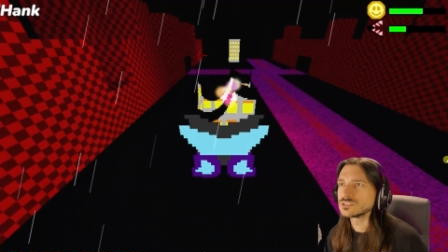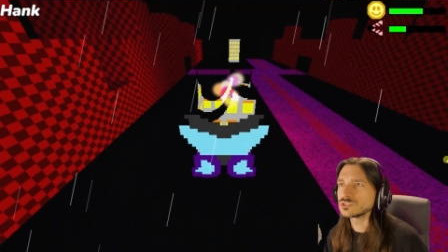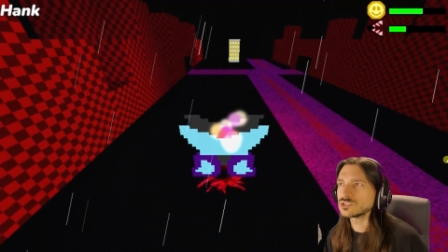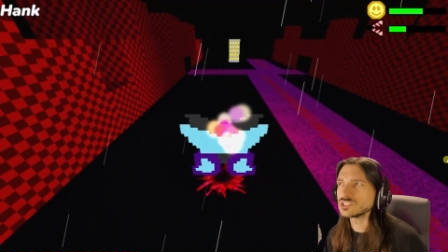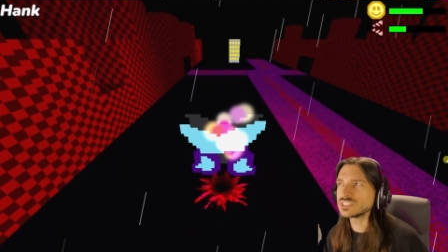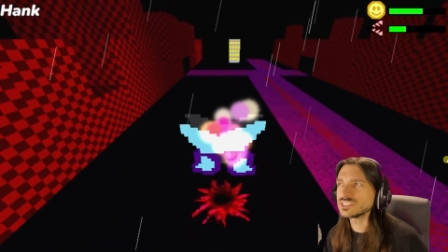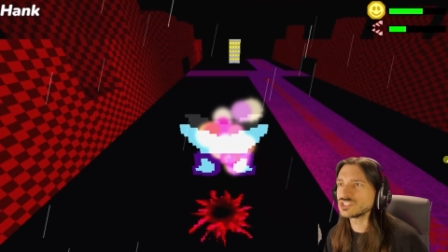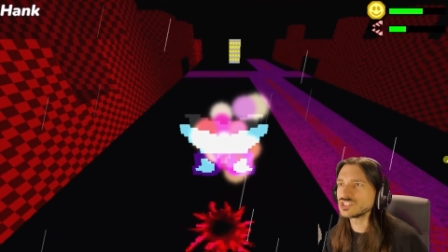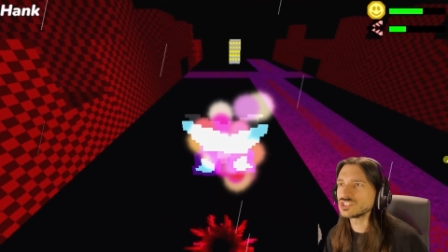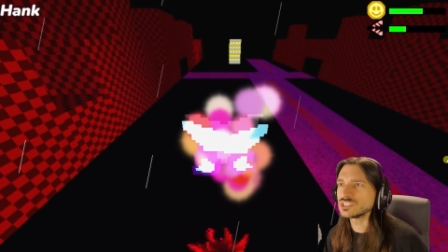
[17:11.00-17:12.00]

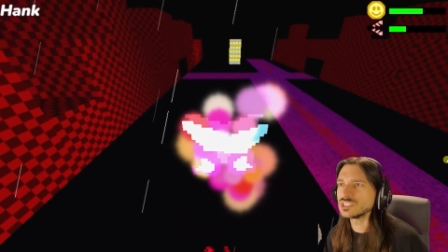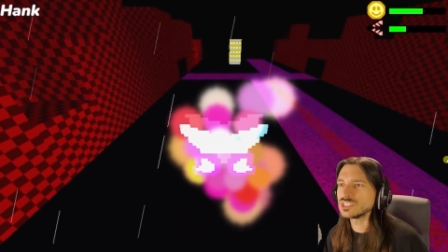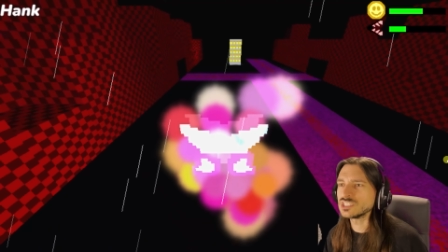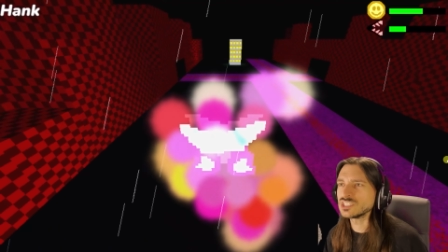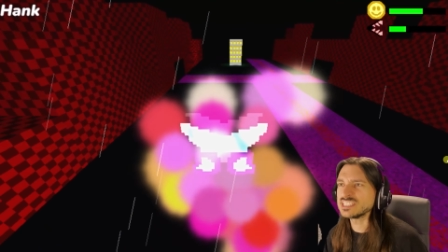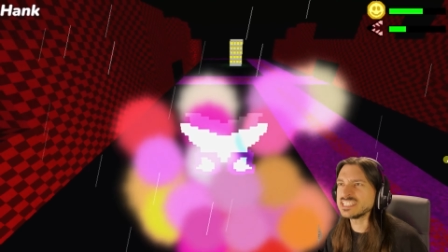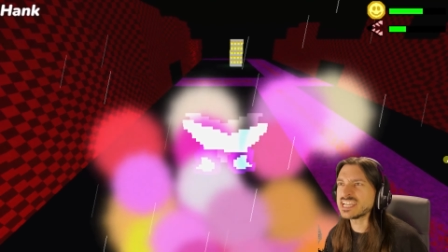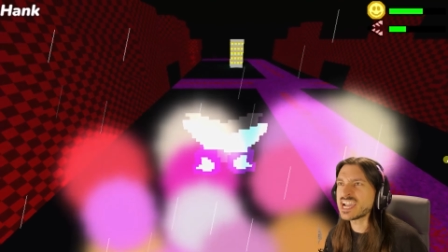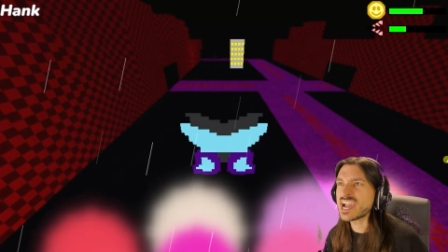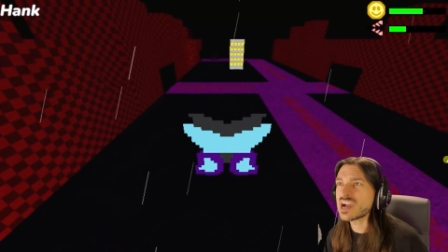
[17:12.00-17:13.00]
Crunch. Oh,
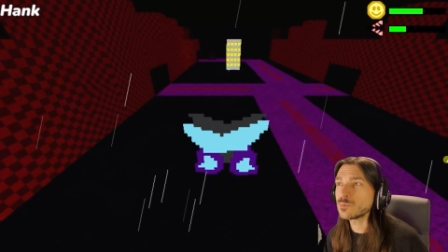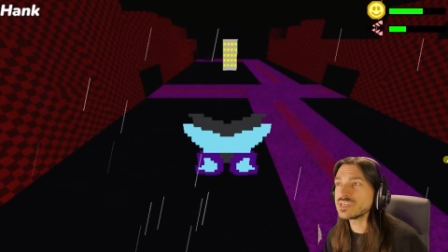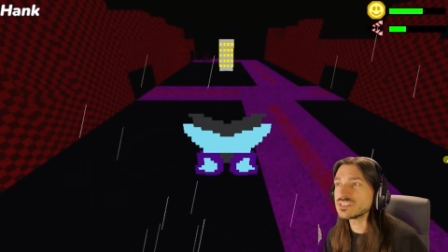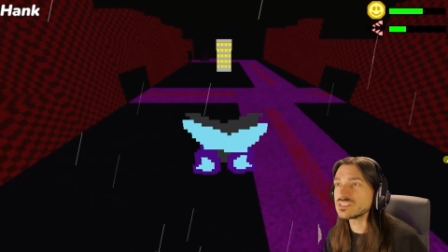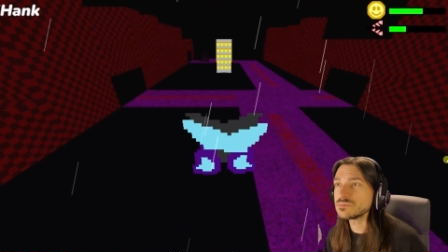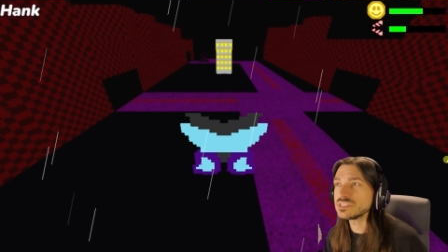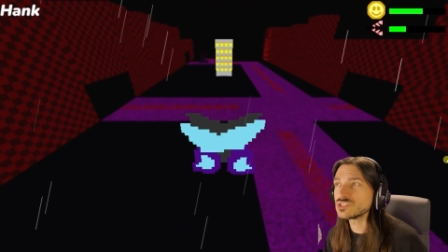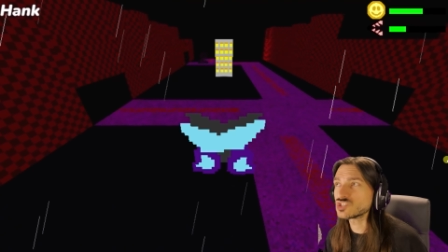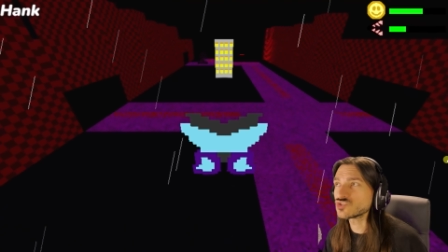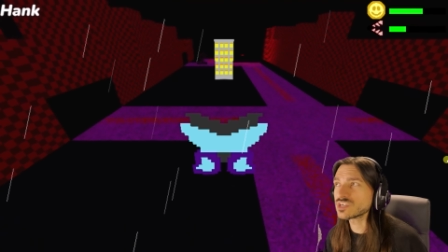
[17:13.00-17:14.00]
yeah. We get to be
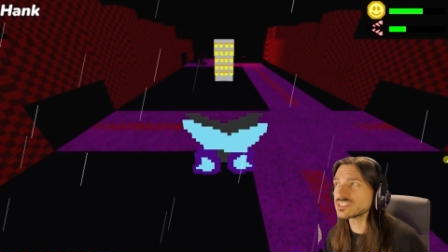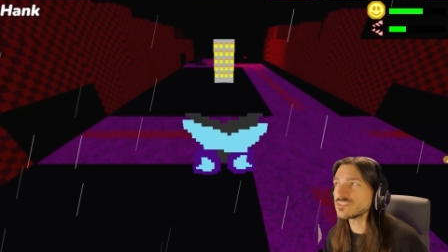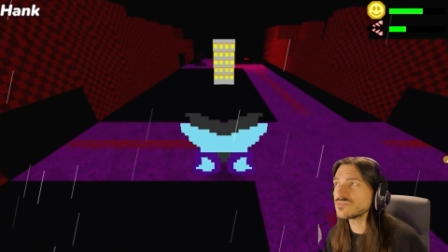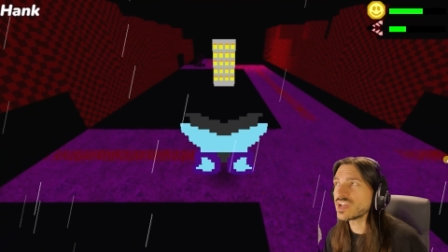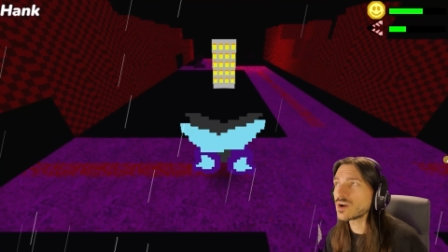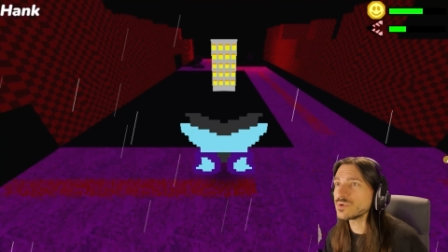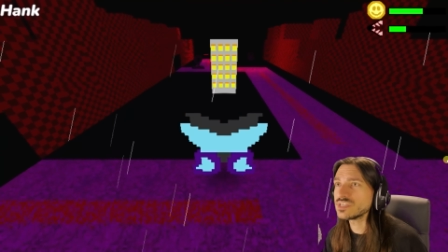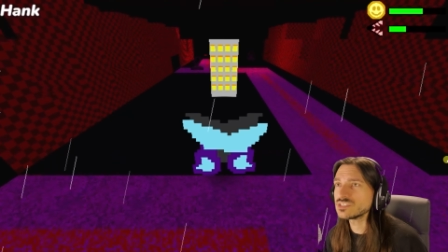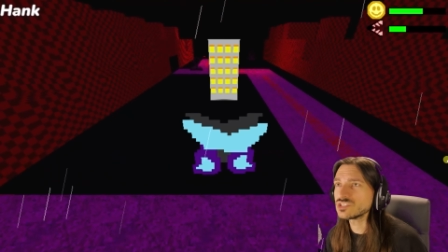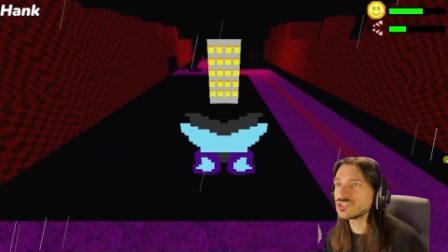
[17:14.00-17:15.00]
destructive now. We
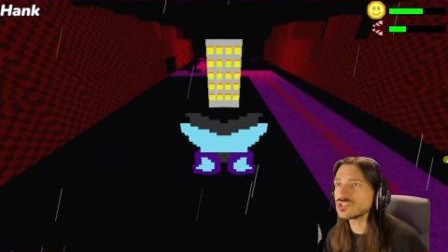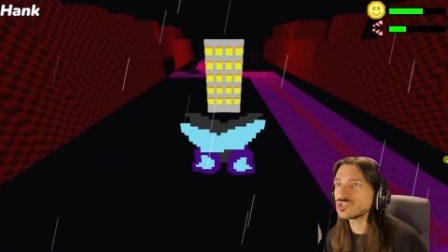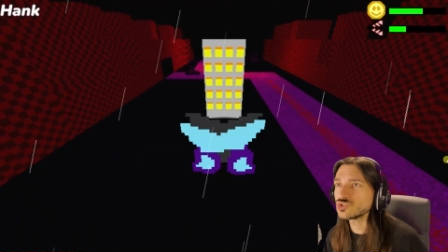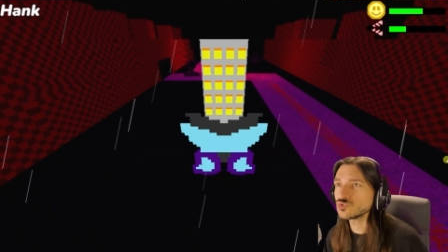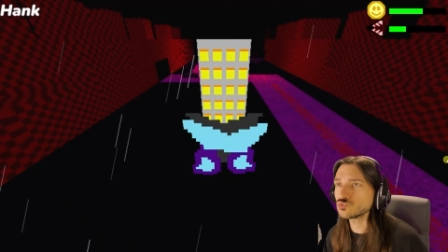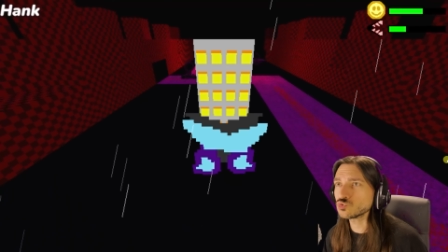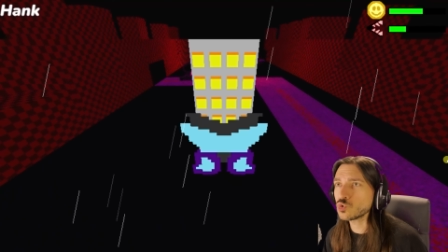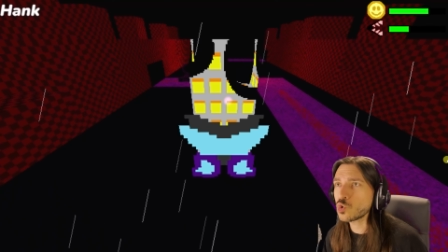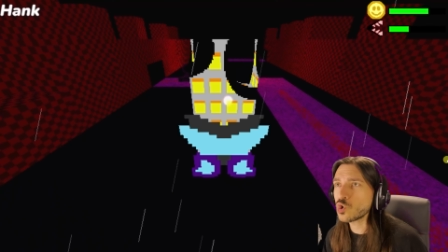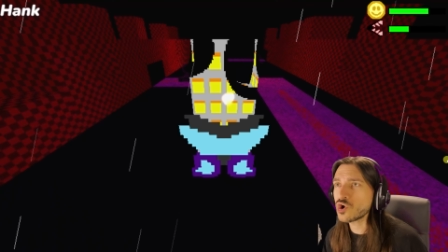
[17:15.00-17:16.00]
get to
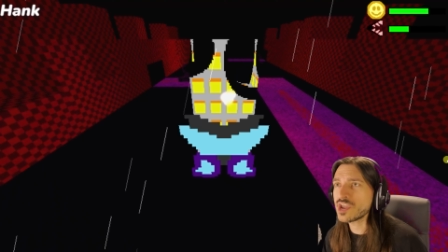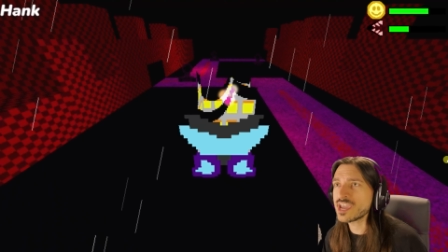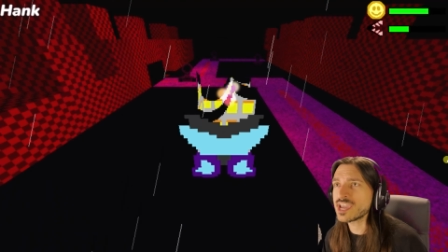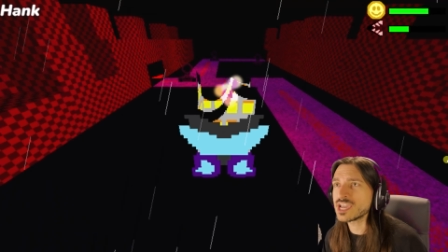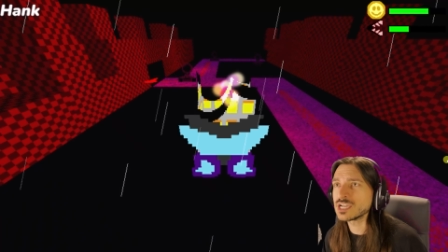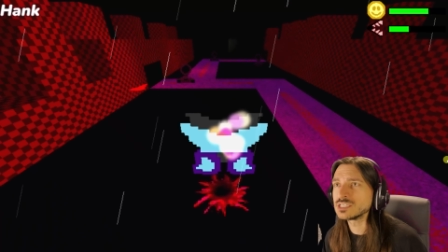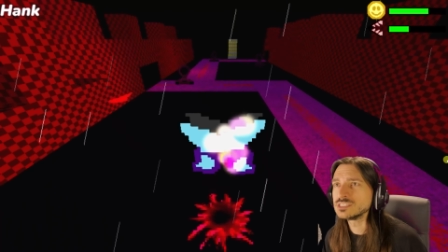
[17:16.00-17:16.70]
destroy.